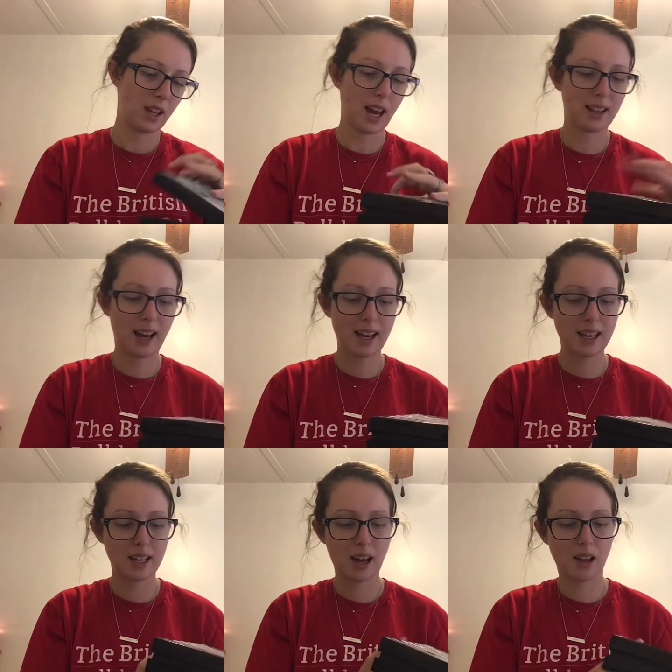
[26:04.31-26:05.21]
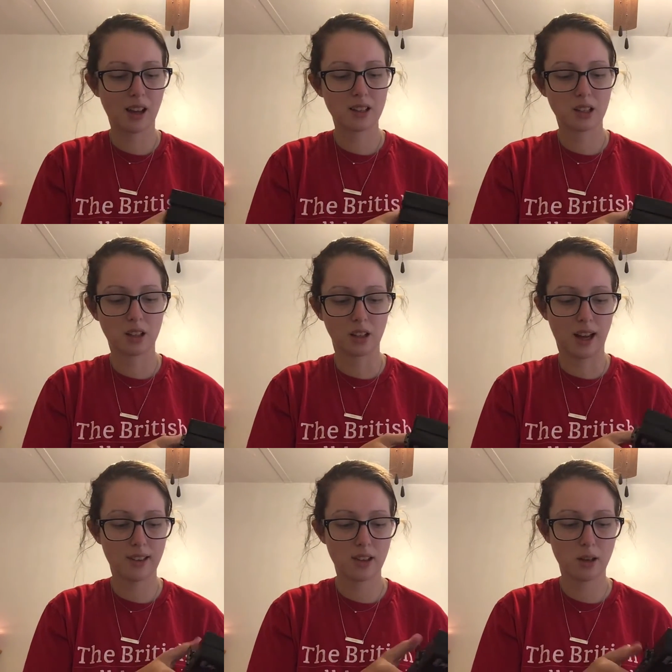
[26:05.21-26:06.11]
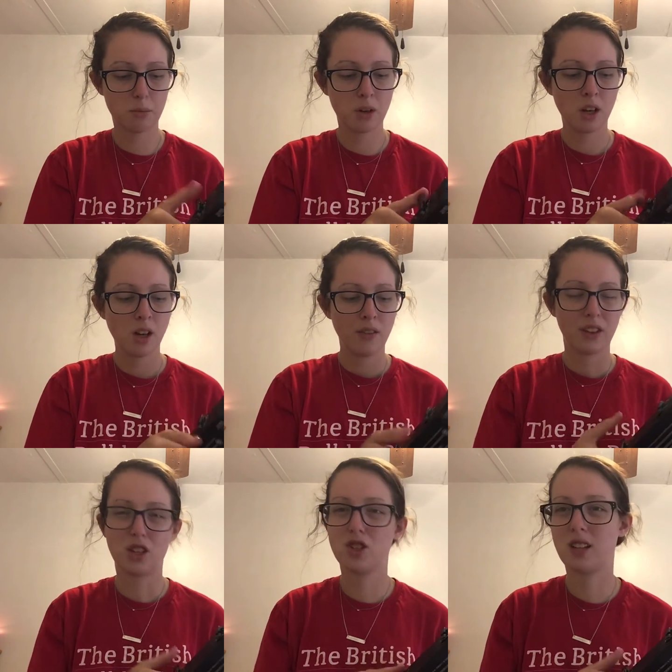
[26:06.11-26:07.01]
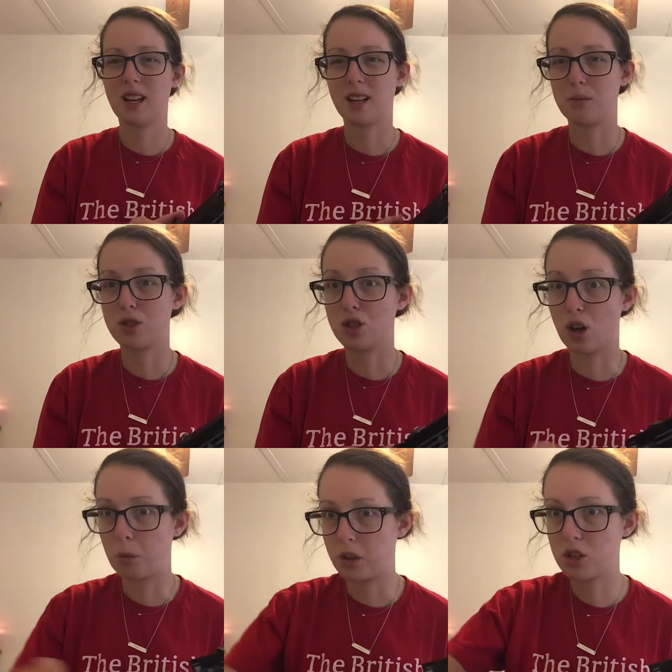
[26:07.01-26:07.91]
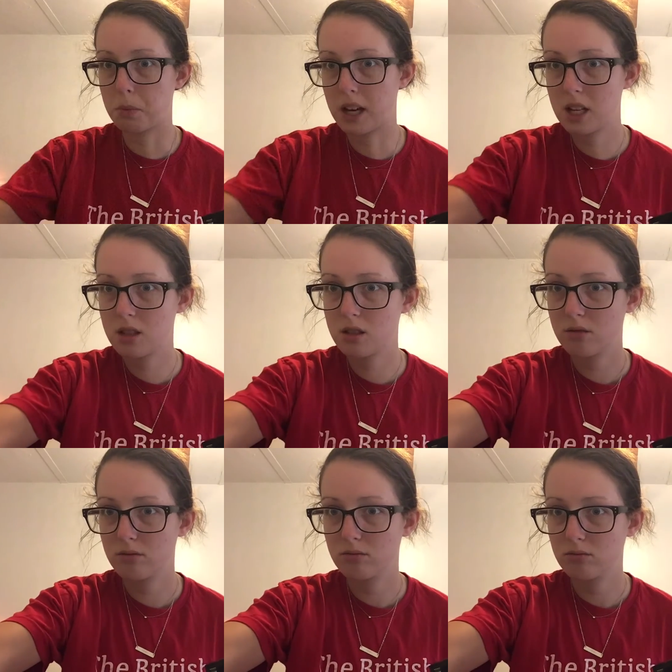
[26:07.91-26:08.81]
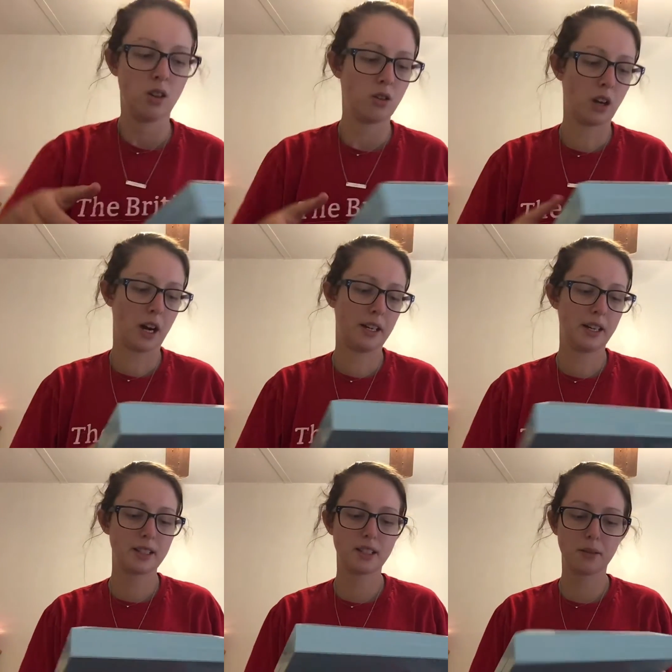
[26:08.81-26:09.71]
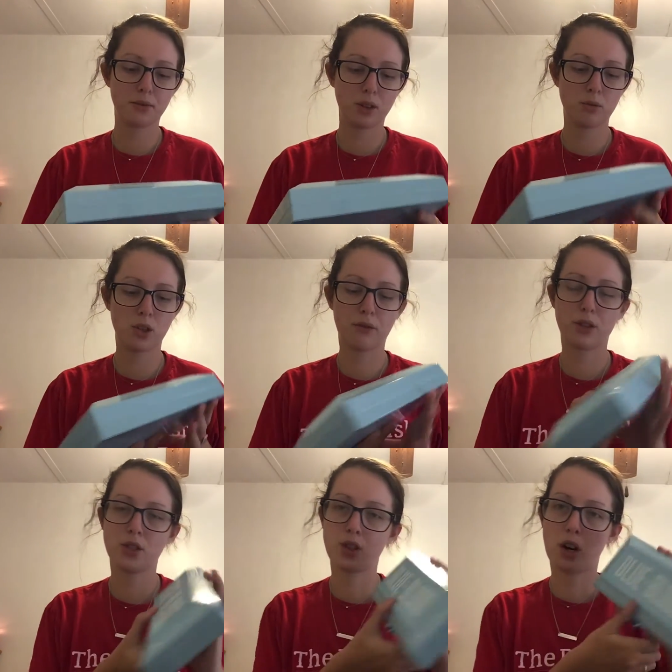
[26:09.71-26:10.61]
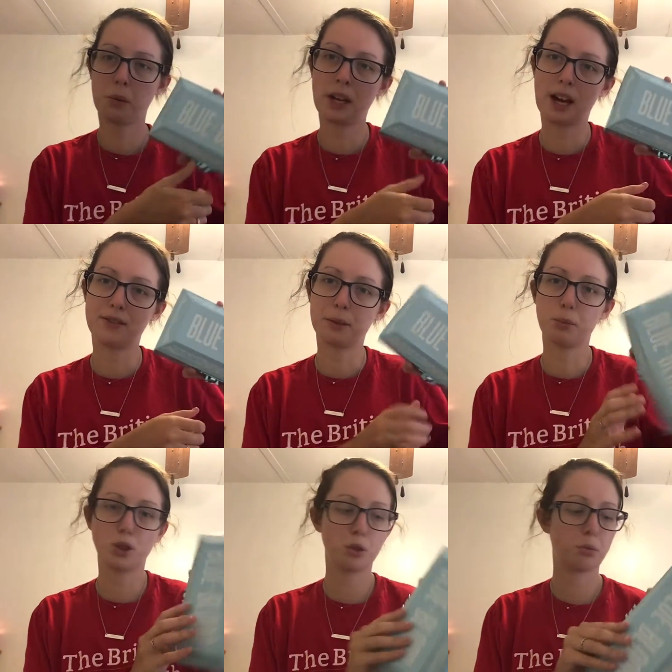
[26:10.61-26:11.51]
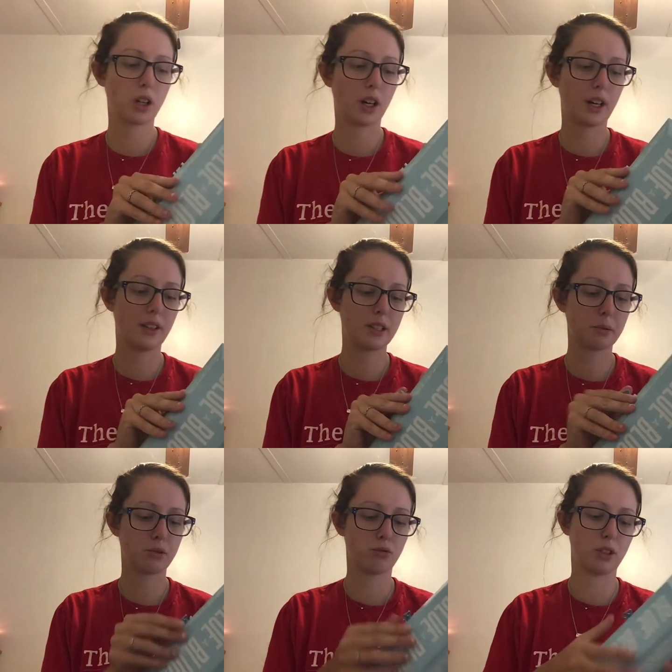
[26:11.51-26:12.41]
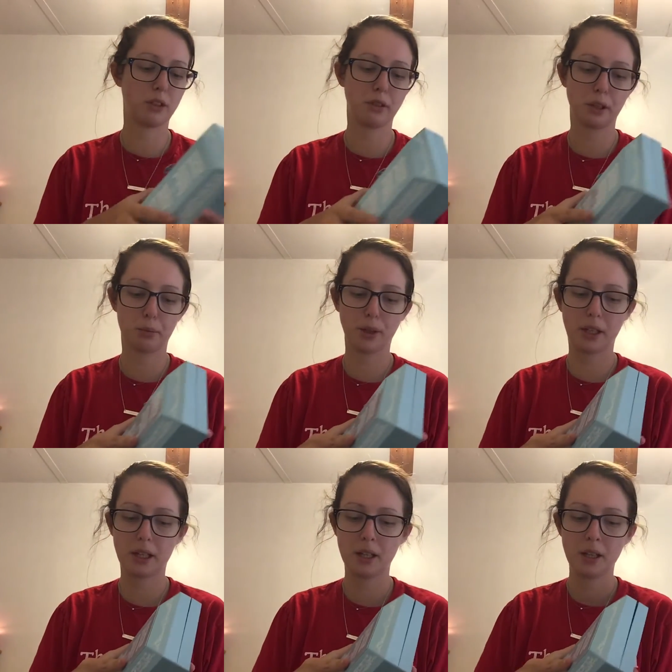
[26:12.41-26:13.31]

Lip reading: I like it. I like to collect them. They just take up so much space. Right, next up from Jeffree Star, we have the Blue Blood. This one's really, really pretty.